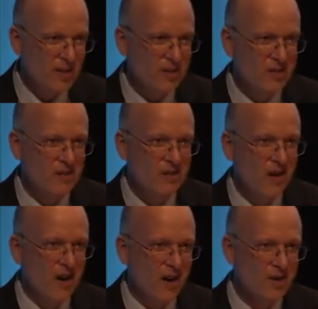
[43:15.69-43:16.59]
this,
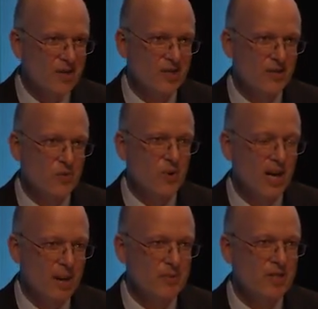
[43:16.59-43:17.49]
artisans,
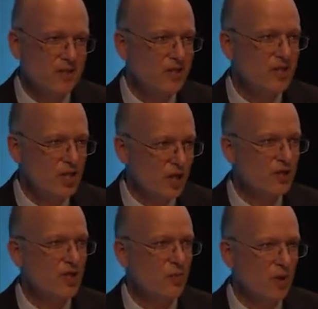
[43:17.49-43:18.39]
perhaps in
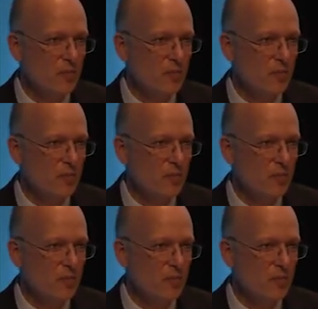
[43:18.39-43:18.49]
conjunction